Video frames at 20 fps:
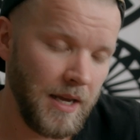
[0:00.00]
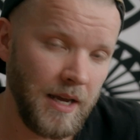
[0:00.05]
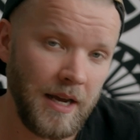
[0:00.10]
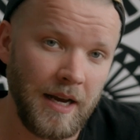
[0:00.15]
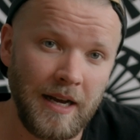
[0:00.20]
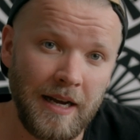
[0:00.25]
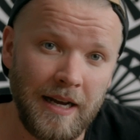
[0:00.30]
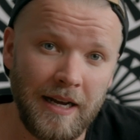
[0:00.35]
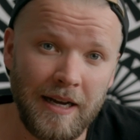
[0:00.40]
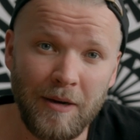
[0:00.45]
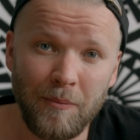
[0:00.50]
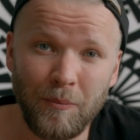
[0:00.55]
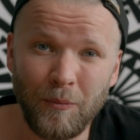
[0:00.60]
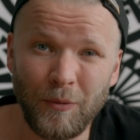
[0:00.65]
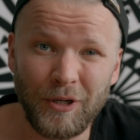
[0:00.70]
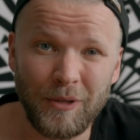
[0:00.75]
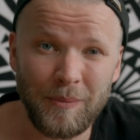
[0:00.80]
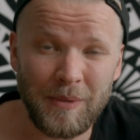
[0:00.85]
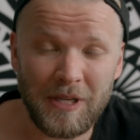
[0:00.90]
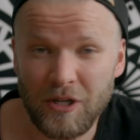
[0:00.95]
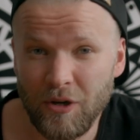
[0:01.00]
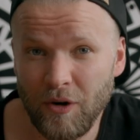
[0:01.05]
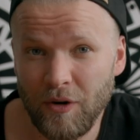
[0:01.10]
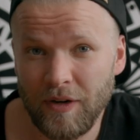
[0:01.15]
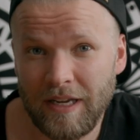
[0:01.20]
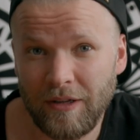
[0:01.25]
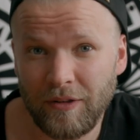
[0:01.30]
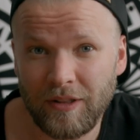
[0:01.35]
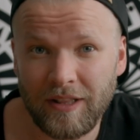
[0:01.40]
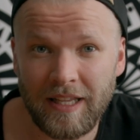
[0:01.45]
We're gonna be
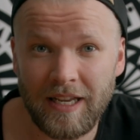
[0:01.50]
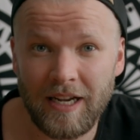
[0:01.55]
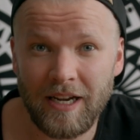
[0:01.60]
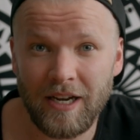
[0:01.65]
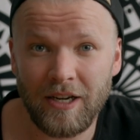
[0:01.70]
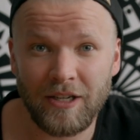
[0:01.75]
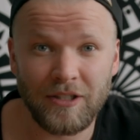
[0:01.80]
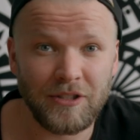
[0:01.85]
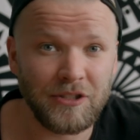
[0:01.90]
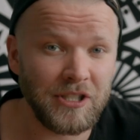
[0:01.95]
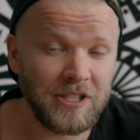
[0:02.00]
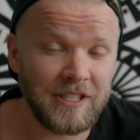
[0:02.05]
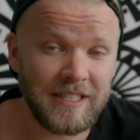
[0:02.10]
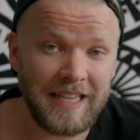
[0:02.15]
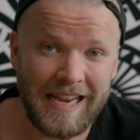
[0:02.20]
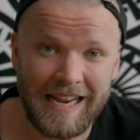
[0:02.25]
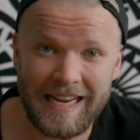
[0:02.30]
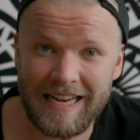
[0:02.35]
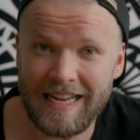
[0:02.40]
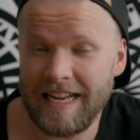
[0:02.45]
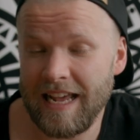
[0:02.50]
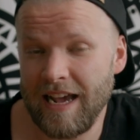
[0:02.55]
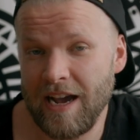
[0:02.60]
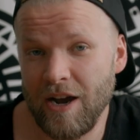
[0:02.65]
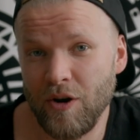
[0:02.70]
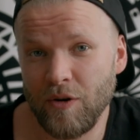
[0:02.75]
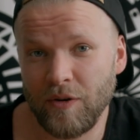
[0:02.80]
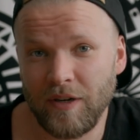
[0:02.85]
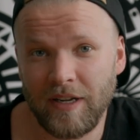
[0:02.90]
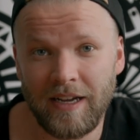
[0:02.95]
going out there, just hanging
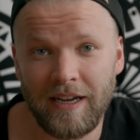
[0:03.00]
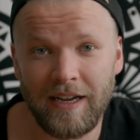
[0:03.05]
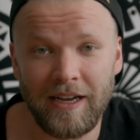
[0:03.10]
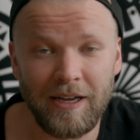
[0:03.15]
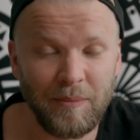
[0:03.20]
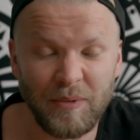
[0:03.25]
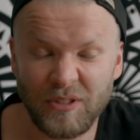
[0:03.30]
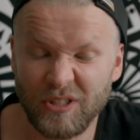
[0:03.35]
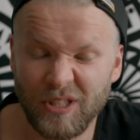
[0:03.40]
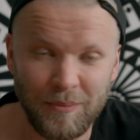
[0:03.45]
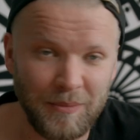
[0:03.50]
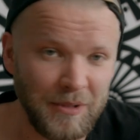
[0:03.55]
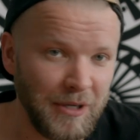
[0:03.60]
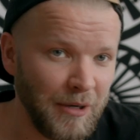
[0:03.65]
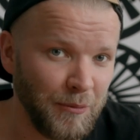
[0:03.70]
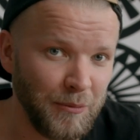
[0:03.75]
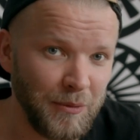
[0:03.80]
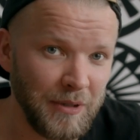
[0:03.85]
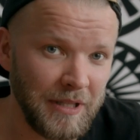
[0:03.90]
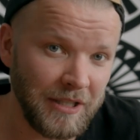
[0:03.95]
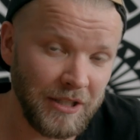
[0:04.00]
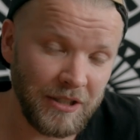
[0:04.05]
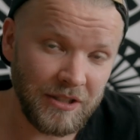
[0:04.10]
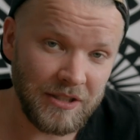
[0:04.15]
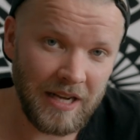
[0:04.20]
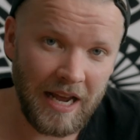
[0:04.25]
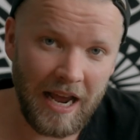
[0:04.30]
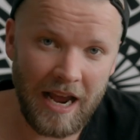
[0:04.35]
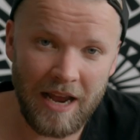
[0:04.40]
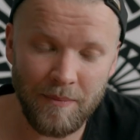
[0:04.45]
out. It's gonna be a really good
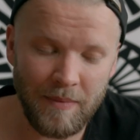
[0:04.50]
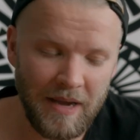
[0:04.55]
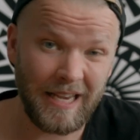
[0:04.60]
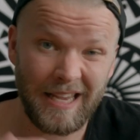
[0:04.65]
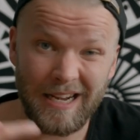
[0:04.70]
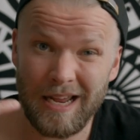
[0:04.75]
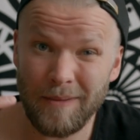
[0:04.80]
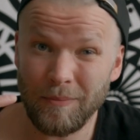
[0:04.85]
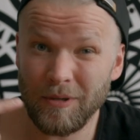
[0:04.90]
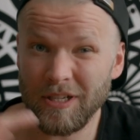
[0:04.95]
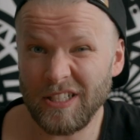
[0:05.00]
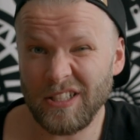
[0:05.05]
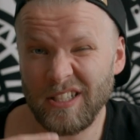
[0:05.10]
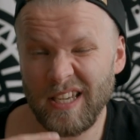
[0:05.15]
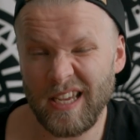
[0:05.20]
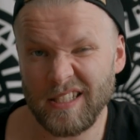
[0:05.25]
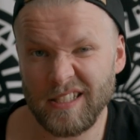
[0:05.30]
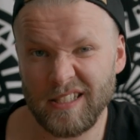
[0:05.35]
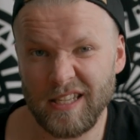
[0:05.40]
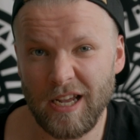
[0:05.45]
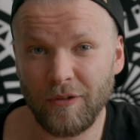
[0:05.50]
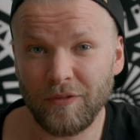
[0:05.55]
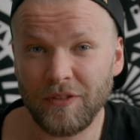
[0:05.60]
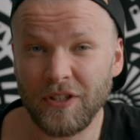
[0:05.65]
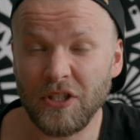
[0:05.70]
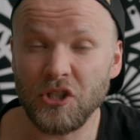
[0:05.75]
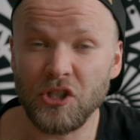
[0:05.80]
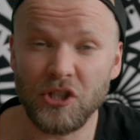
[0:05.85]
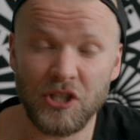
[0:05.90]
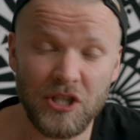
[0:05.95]
time. And I'm gonna test out
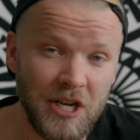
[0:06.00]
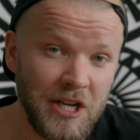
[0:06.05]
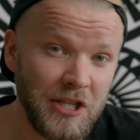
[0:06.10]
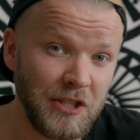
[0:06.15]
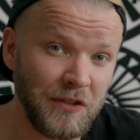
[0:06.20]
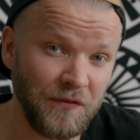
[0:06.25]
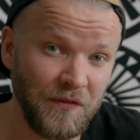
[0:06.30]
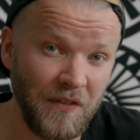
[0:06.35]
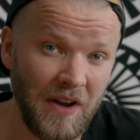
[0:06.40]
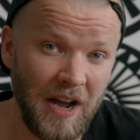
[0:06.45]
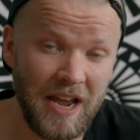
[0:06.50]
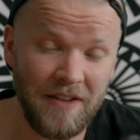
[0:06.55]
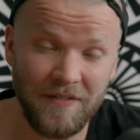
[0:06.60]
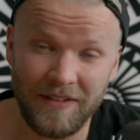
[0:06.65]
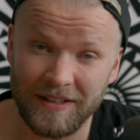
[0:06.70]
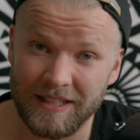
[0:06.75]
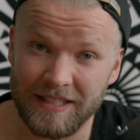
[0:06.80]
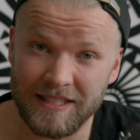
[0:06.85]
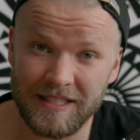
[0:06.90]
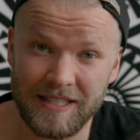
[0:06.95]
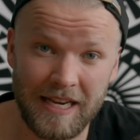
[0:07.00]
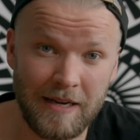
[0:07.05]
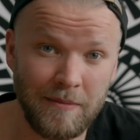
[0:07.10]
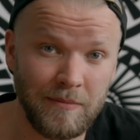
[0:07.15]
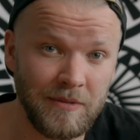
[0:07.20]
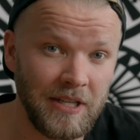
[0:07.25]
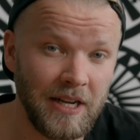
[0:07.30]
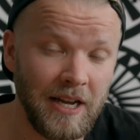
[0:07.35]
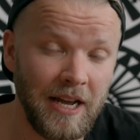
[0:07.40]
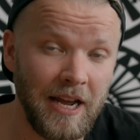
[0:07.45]
the GH5 at the
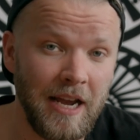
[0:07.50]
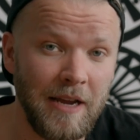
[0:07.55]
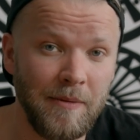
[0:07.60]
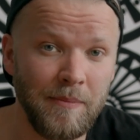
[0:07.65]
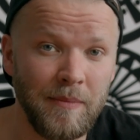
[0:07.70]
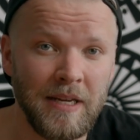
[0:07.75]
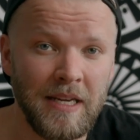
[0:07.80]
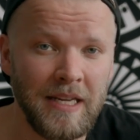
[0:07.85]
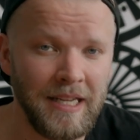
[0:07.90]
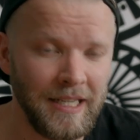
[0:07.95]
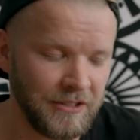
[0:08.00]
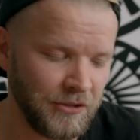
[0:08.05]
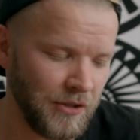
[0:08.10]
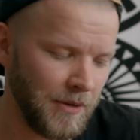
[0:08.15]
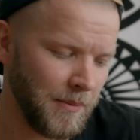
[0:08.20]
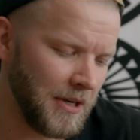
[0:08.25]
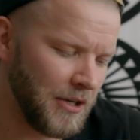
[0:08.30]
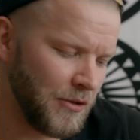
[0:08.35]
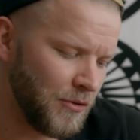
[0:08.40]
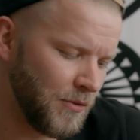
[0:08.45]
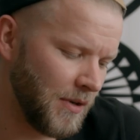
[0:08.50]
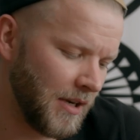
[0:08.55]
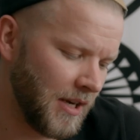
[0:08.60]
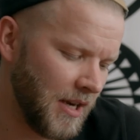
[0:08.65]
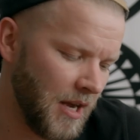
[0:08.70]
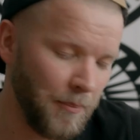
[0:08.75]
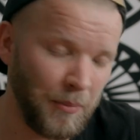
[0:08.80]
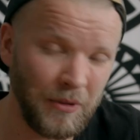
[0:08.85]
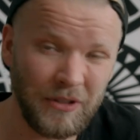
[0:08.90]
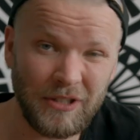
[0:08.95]
same time. So I'm gonna do a
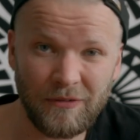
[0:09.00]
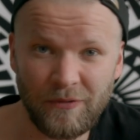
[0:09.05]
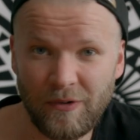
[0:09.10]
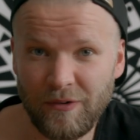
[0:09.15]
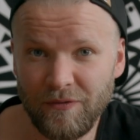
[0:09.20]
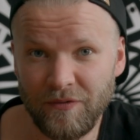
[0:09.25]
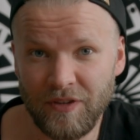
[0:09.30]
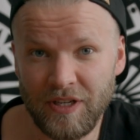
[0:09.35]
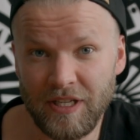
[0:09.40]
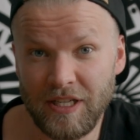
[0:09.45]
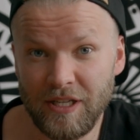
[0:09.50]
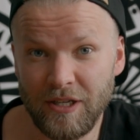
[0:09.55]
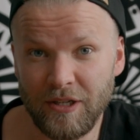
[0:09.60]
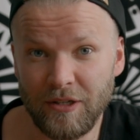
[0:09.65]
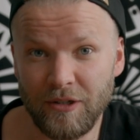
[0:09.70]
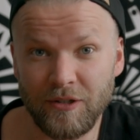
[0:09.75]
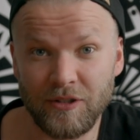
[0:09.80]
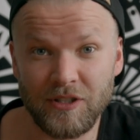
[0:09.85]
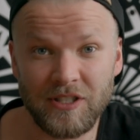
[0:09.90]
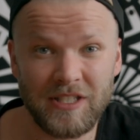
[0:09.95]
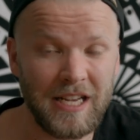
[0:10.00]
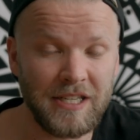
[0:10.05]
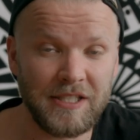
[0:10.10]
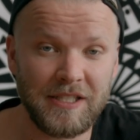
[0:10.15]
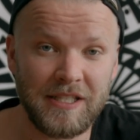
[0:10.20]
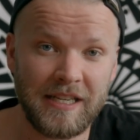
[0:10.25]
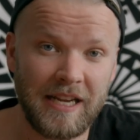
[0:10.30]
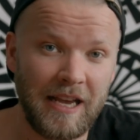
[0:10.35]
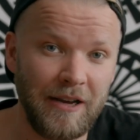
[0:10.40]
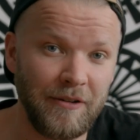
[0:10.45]
couple different videos,
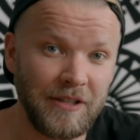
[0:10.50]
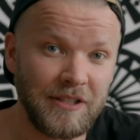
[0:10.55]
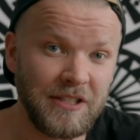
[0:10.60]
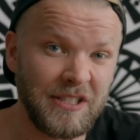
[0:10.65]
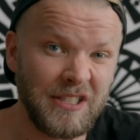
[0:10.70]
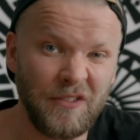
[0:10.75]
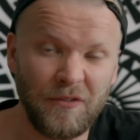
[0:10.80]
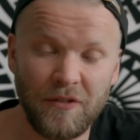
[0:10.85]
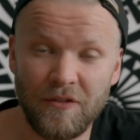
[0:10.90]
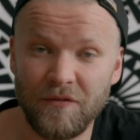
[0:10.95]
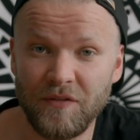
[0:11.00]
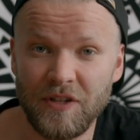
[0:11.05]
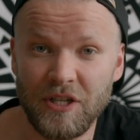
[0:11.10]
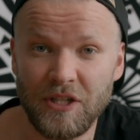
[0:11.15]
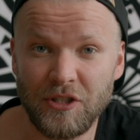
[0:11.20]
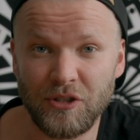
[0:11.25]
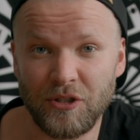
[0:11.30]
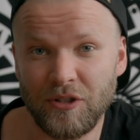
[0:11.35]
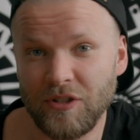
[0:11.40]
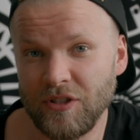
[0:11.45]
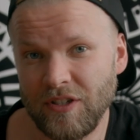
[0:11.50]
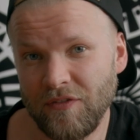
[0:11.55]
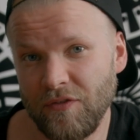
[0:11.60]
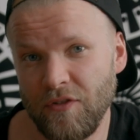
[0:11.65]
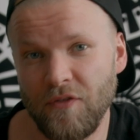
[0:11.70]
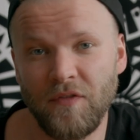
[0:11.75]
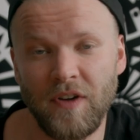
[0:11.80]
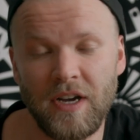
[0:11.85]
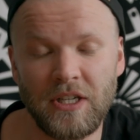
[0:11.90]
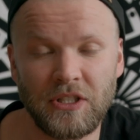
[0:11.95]
testing out its different features,
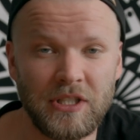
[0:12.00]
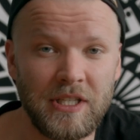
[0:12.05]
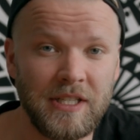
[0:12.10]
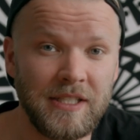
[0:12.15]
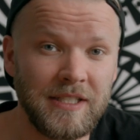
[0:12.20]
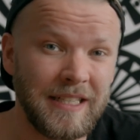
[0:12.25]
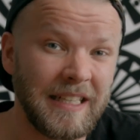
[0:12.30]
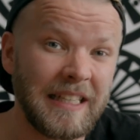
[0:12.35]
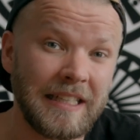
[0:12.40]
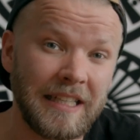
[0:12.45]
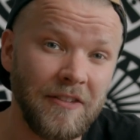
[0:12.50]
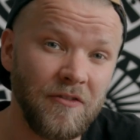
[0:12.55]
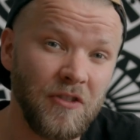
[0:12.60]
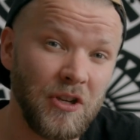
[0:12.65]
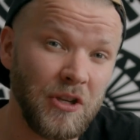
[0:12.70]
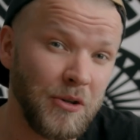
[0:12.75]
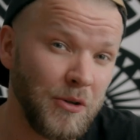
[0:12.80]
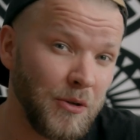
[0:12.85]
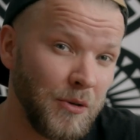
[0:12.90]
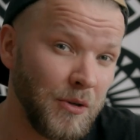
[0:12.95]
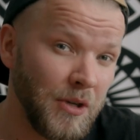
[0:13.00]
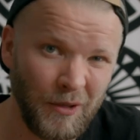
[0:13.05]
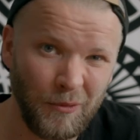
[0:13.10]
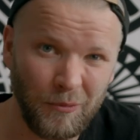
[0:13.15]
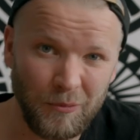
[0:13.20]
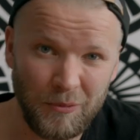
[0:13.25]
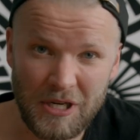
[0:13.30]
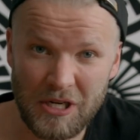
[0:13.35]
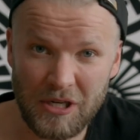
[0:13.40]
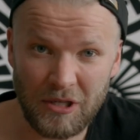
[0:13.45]
different functions, and giving you the
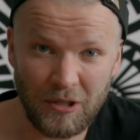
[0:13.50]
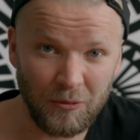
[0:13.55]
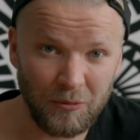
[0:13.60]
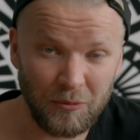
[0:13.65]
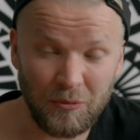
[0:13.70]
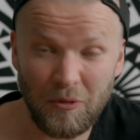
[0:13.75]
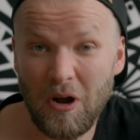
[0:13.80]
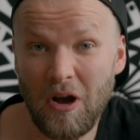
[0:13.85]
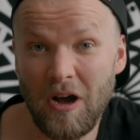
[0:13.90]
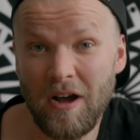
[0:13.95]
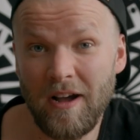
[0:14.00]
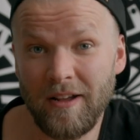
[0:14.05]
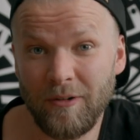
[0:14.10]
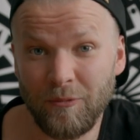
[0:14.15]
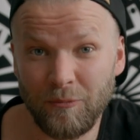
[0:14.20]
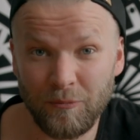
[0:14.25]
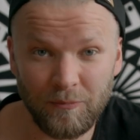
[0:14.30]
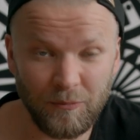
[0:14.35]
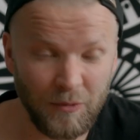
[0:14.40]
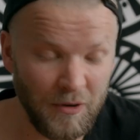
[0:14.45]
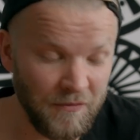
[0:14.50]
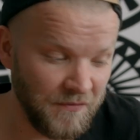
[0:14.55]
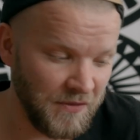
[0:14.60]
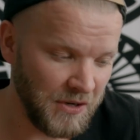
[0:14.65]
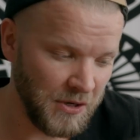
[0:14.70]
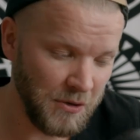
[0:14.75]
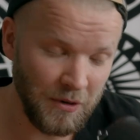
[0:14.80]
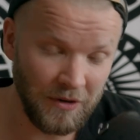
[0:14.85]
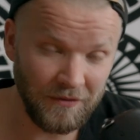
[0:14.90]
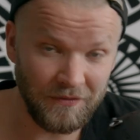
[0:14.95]
real raw
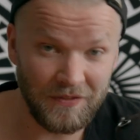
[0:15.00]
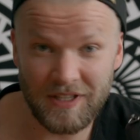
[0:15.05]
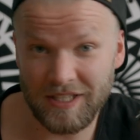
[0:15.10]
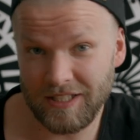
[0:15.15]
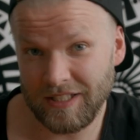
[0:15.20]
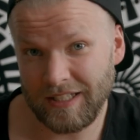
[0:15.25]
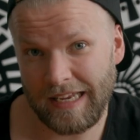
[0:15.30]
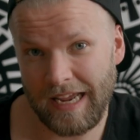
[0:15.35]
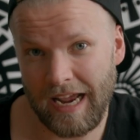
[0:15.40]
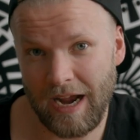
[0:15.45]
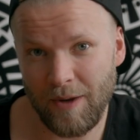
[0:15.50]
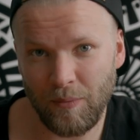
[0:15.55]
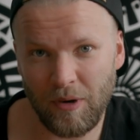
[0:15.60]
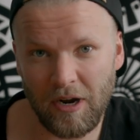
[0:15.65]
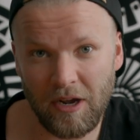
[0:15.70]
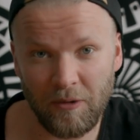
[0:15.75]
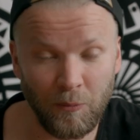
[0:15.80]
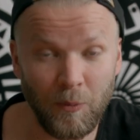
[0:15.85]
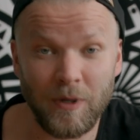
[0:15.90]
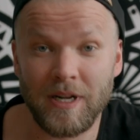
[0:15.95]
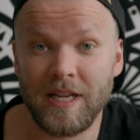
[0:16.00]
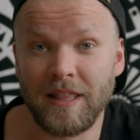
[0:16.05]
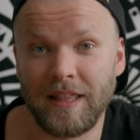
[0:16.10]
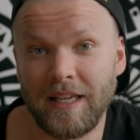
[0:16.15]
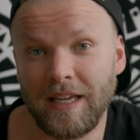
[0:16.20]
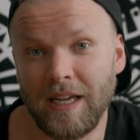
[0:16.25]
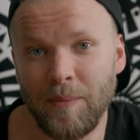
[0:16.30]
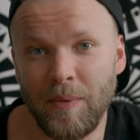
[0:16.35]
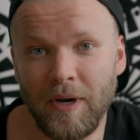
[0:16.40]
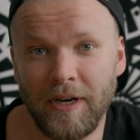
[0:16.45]
review of this camera and what I
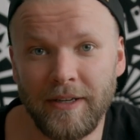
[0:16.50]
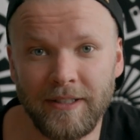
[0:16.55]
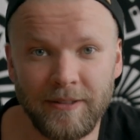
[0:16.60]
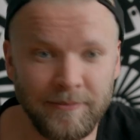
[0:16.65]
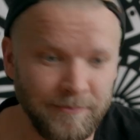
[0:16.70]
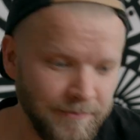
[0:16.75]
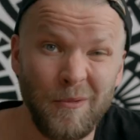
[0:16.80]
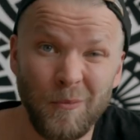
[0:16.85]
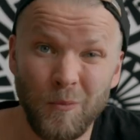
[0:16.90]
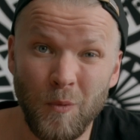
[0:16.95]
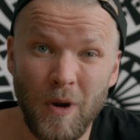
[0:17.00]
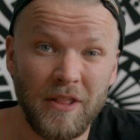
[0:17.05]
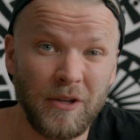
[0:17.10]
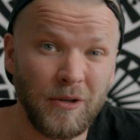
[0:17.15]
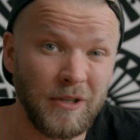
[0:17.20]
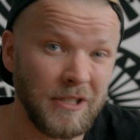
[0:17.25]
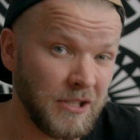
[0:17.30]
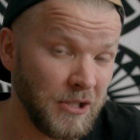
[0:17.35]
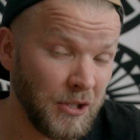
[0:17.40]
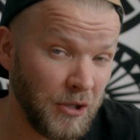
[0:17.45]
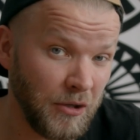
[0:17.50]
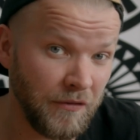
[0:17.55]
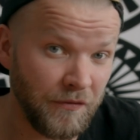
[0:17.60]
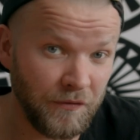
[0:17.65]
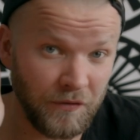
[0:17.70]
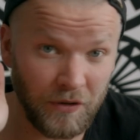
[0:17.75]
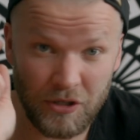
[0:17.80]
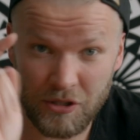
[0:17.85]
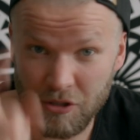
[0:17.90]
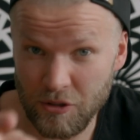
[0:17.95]
think about it, and whether it's good
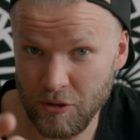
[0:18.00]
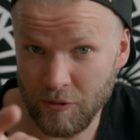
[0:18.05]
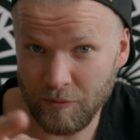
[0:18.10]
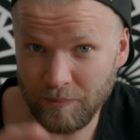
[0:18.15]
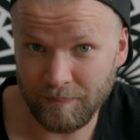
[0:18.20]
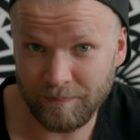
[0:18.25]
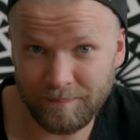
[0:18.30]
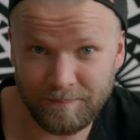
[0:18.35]
for you.